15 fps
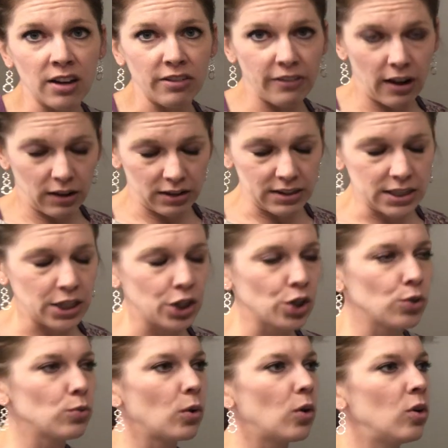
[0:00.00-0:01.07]
a
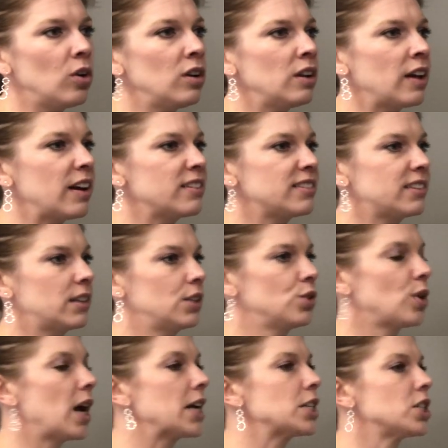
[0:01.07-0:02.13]
volunteer role as the
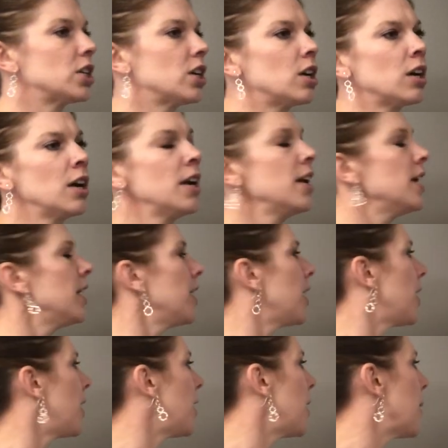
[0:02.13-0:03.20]
director.
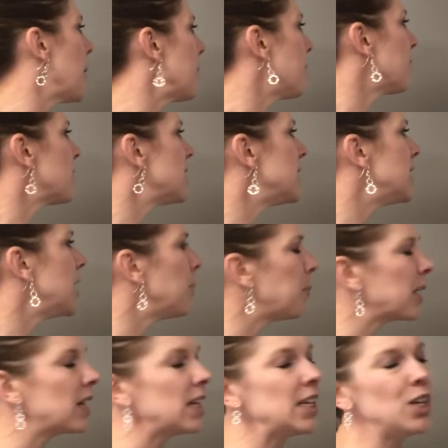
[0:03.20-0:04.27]

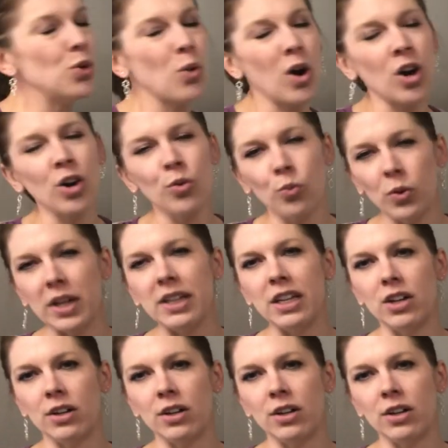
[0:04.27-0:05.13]
Typically you aren't really